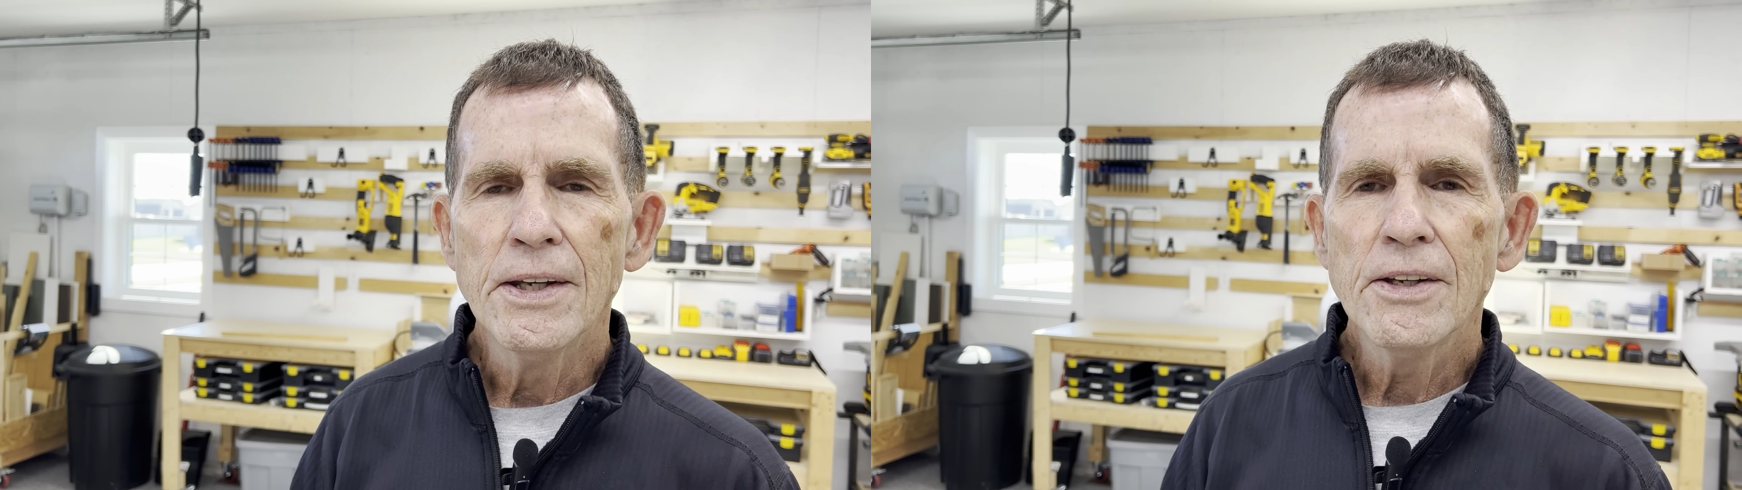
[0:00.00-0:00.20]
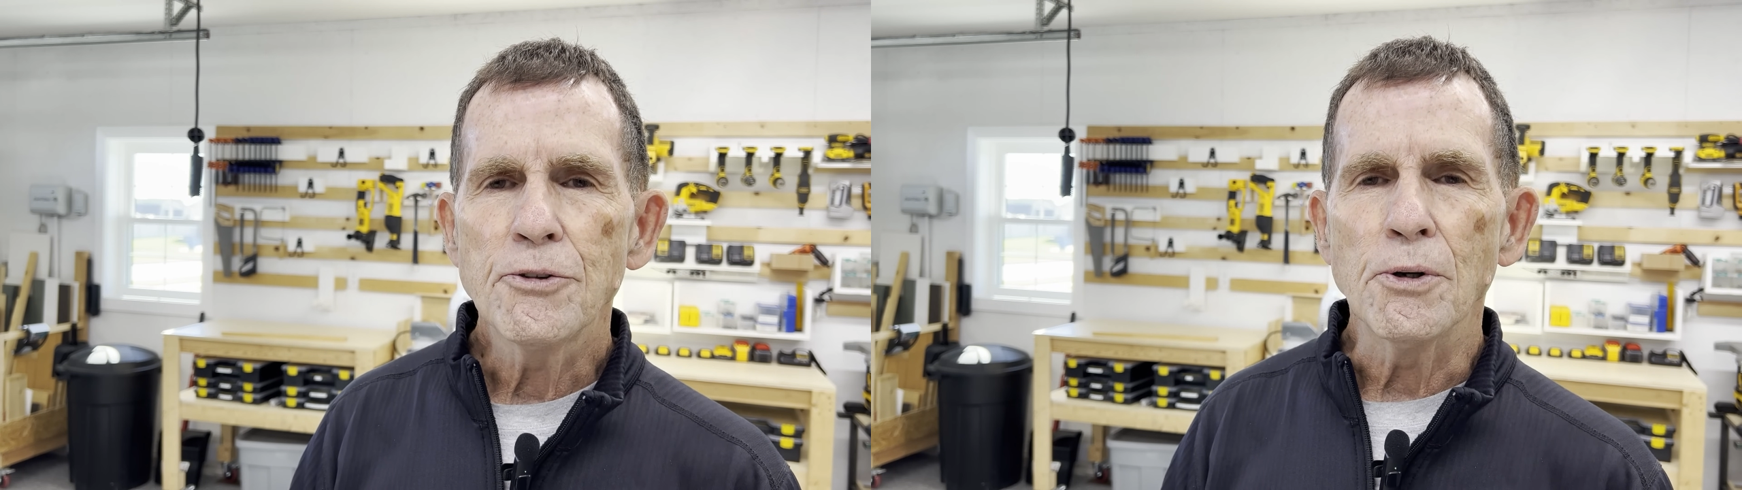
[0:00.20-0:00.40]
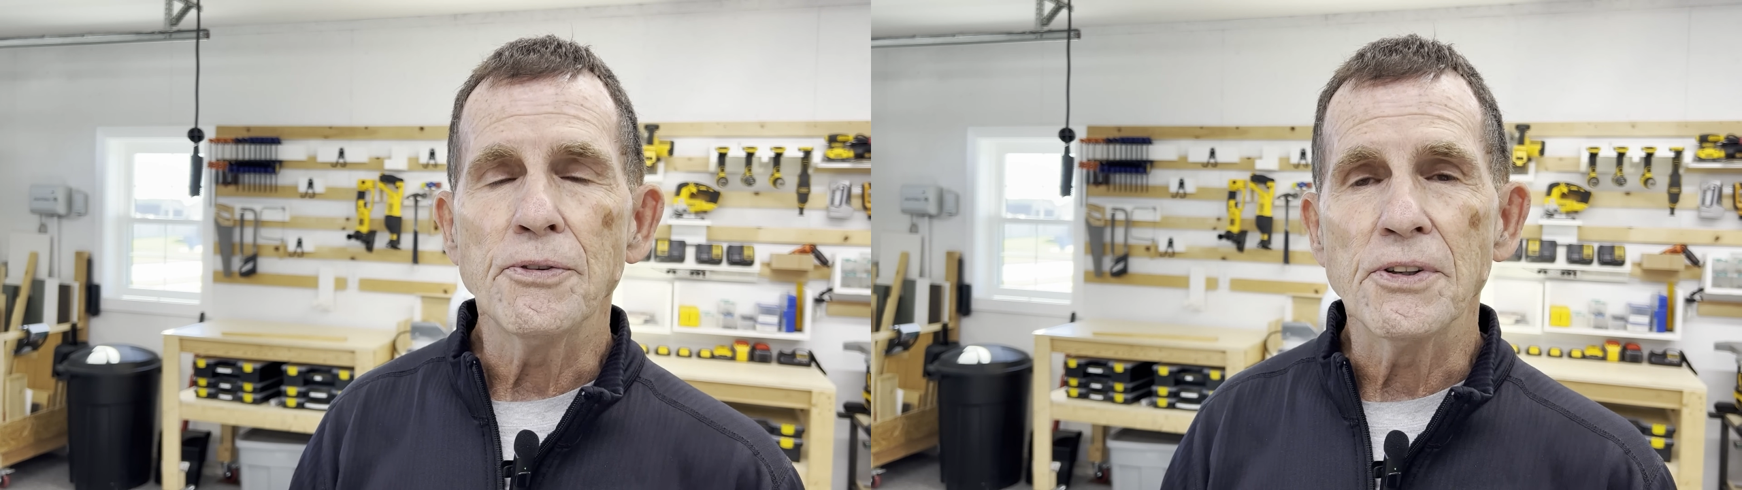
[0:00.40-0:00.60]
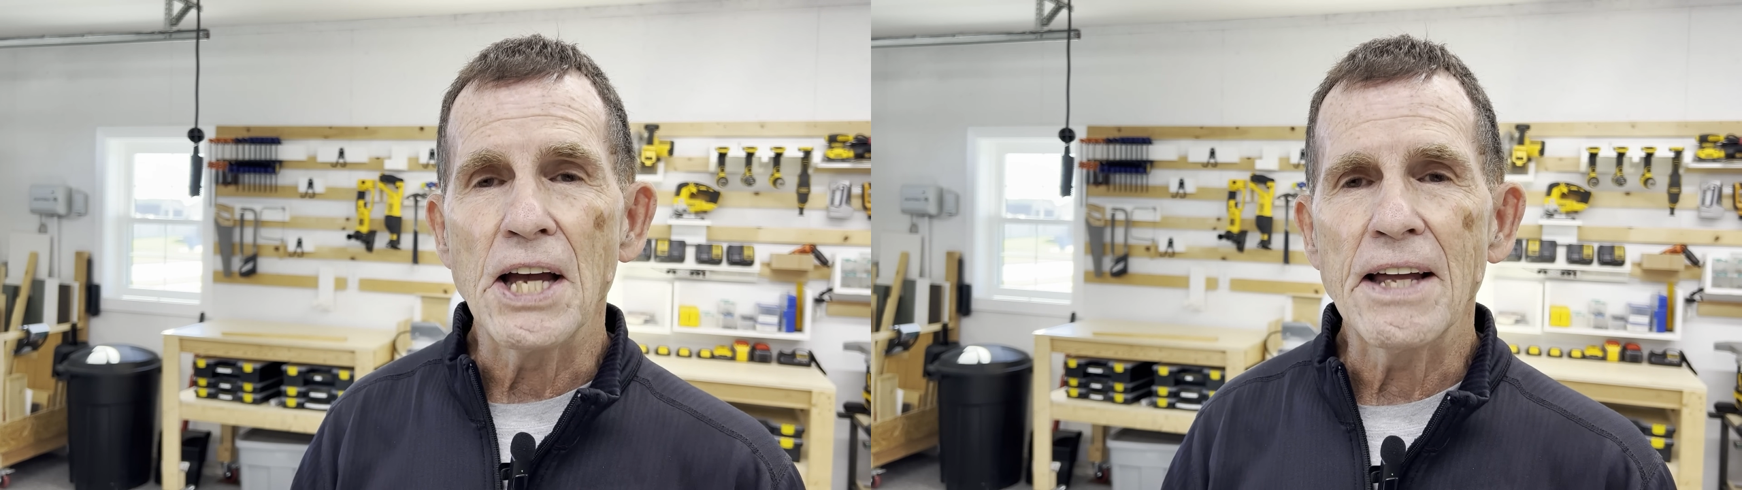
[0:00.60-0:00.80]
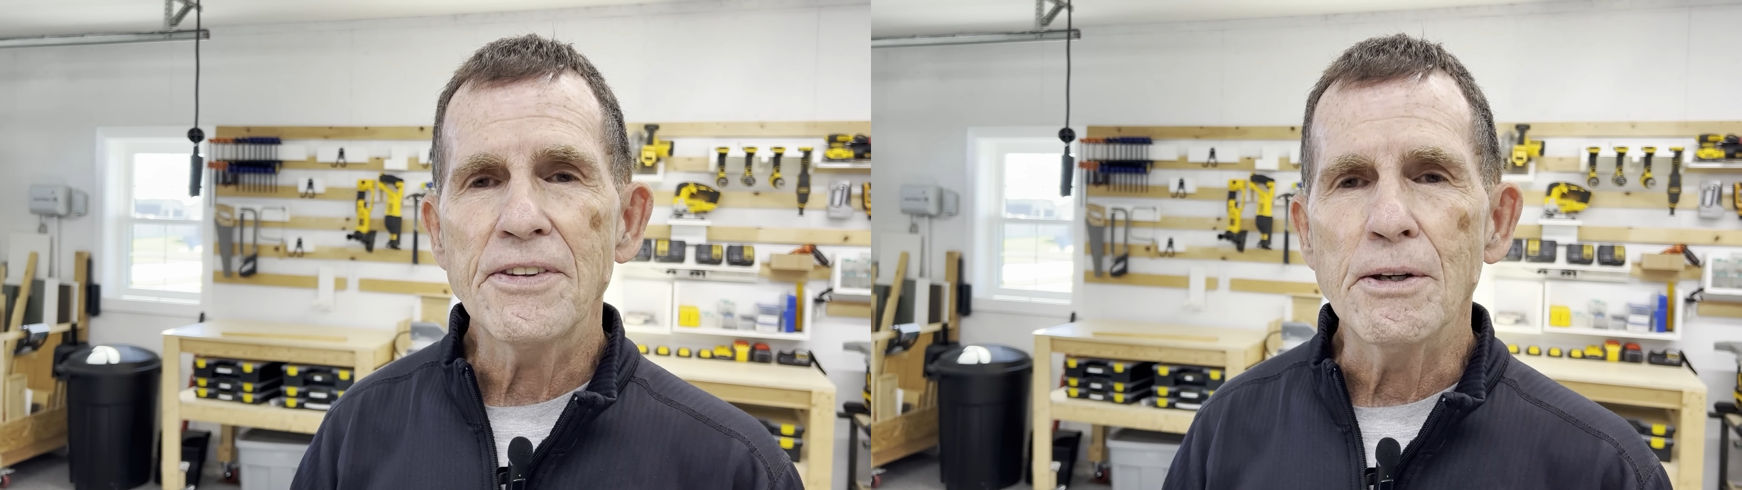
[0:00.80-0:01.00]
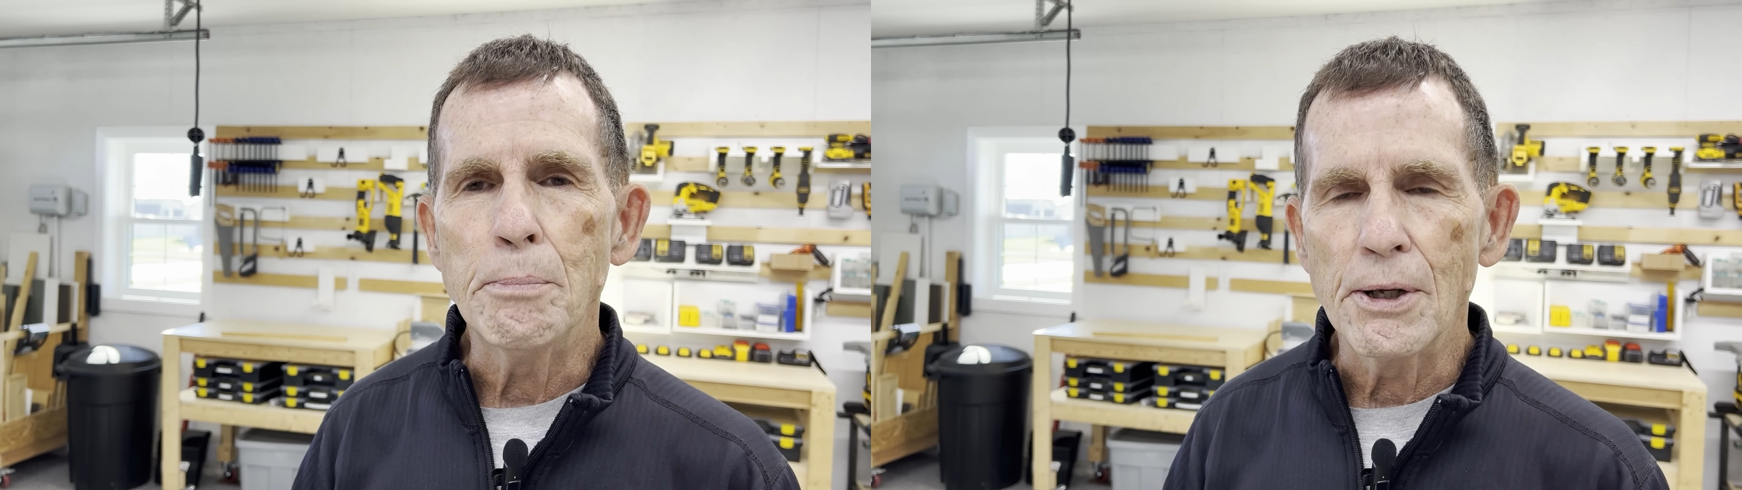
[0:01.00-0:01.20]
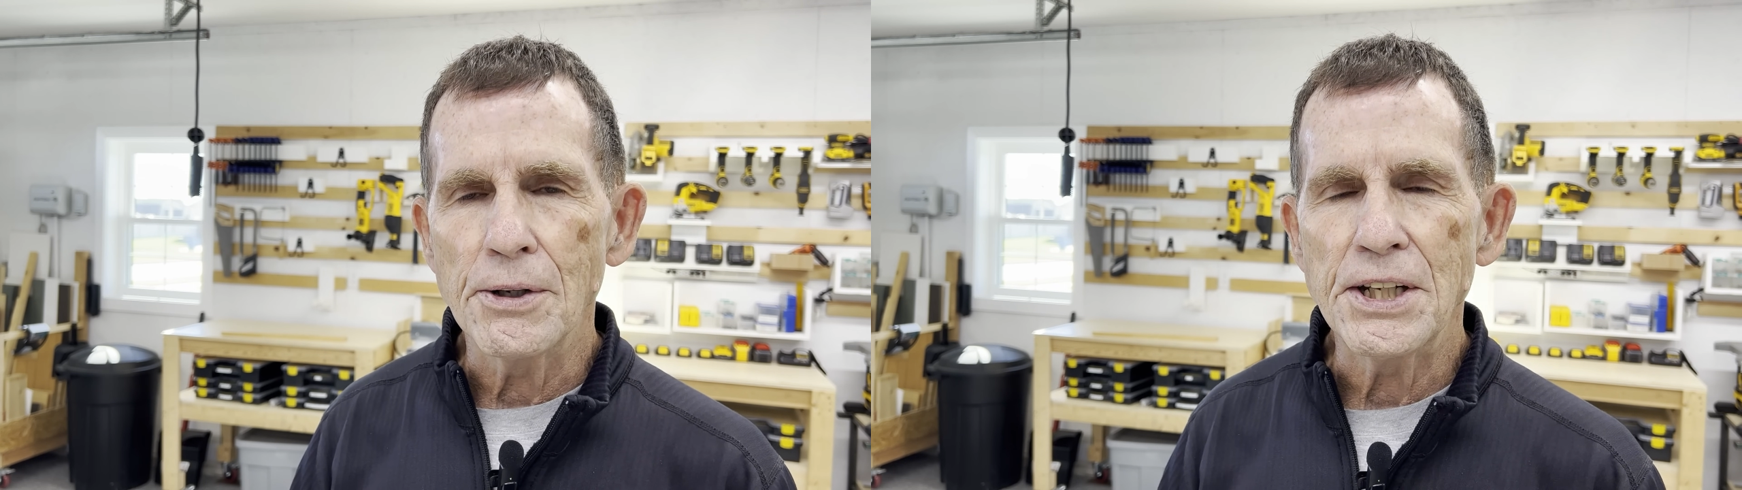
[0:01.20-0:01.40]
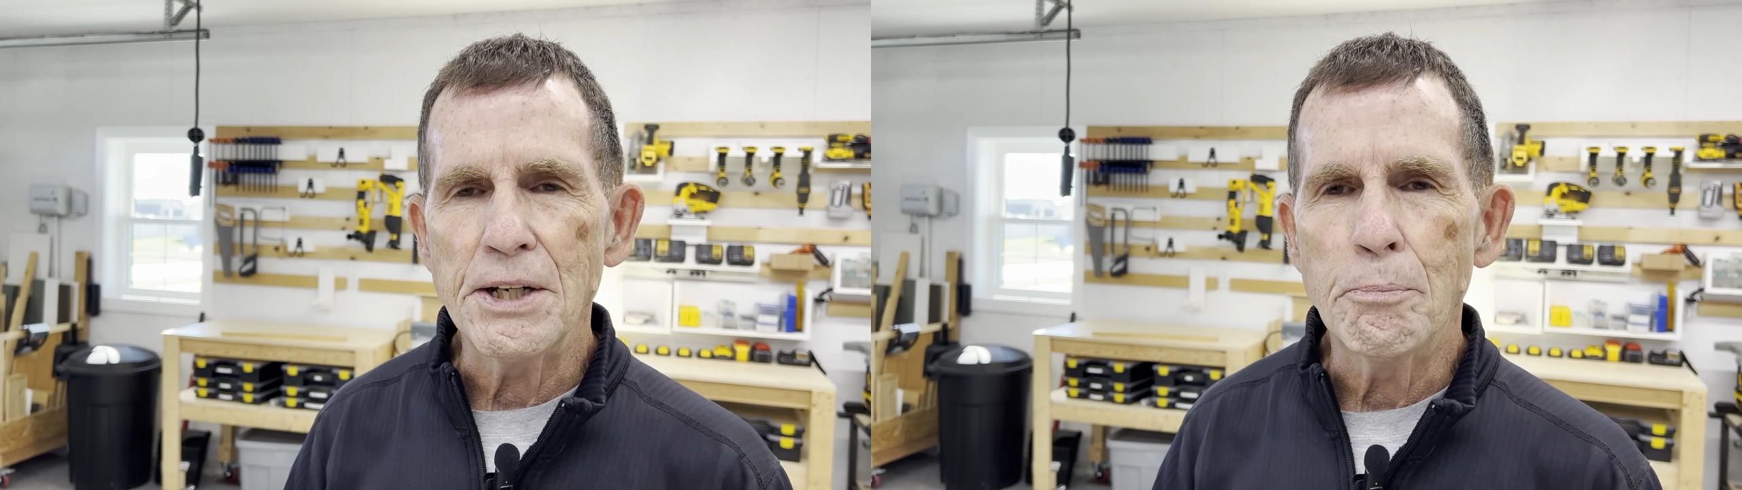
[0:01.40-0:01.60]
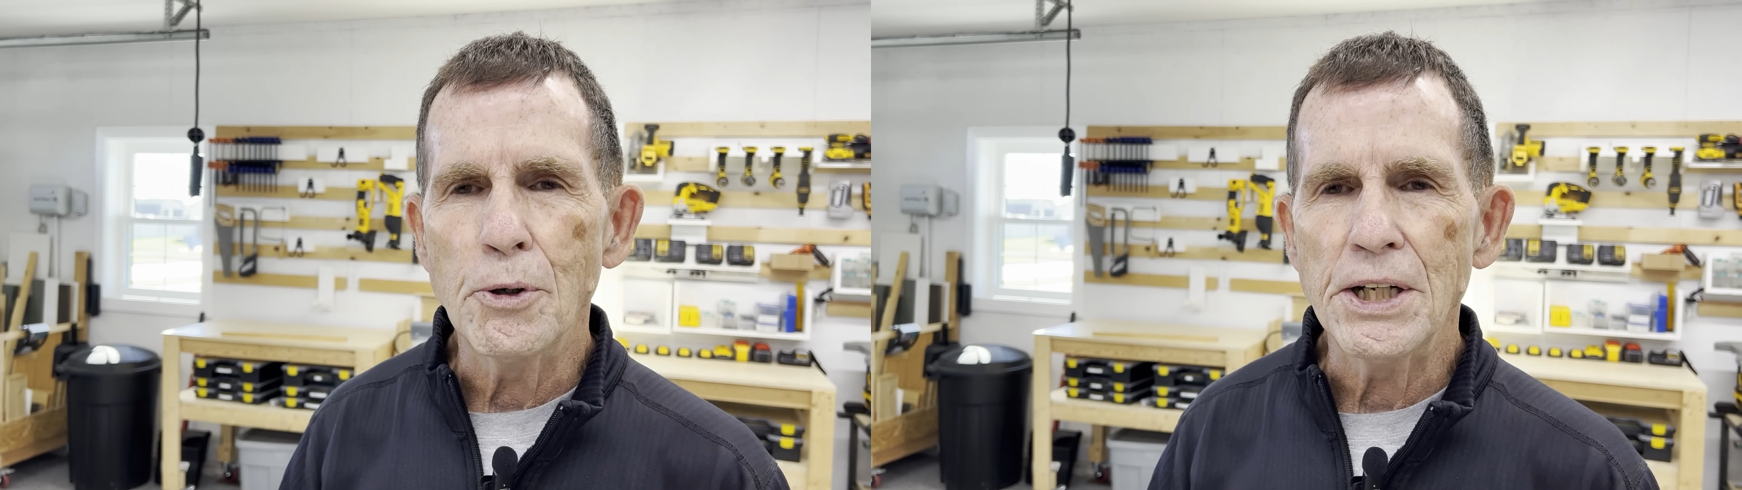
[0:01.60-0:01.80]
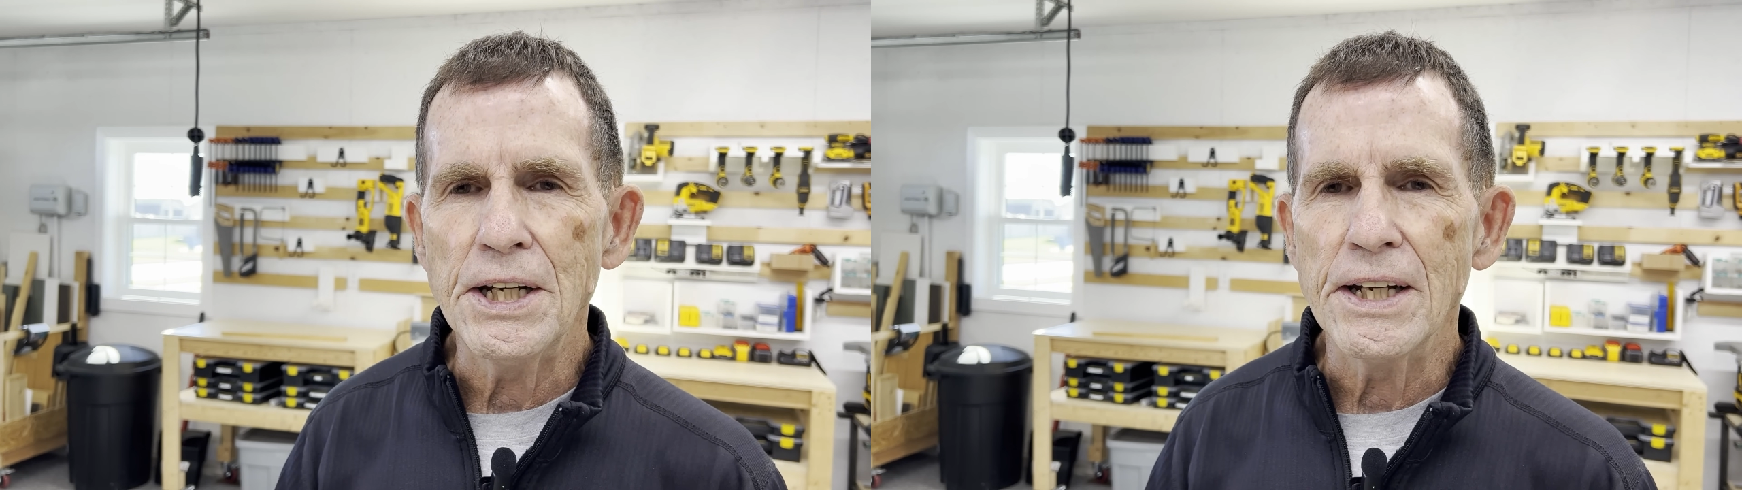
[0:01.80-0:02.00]
So if you got the ability to
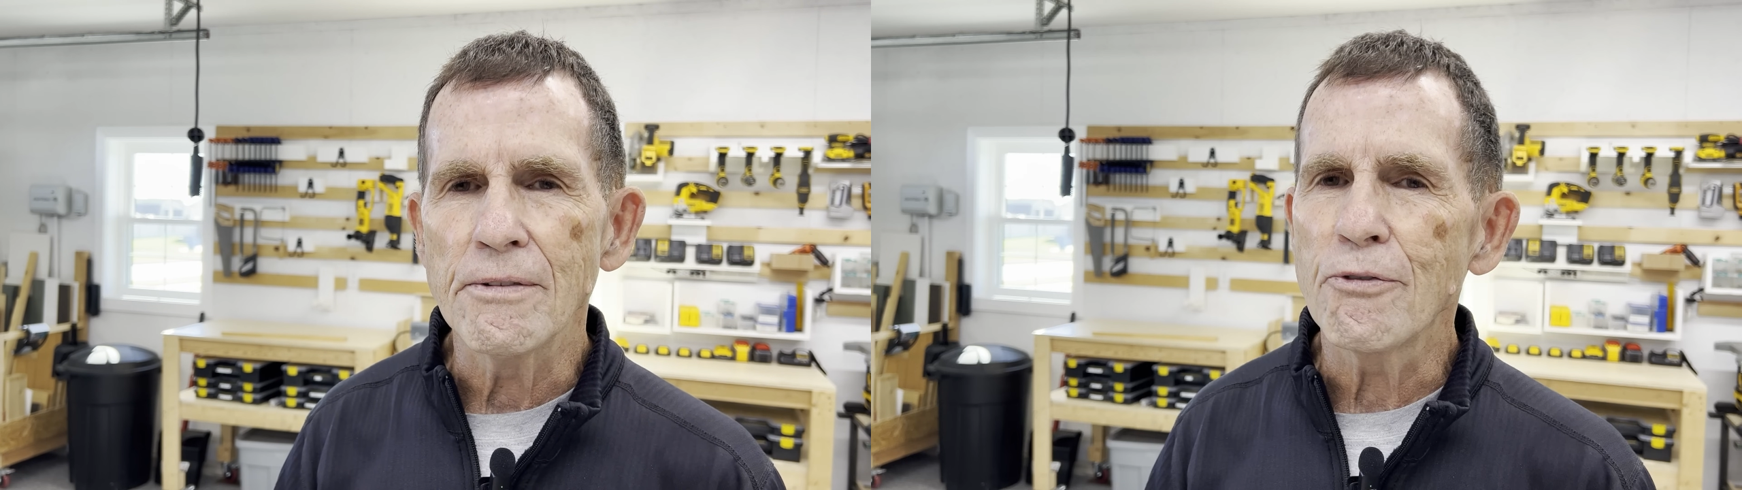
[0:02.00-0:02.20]
put it in,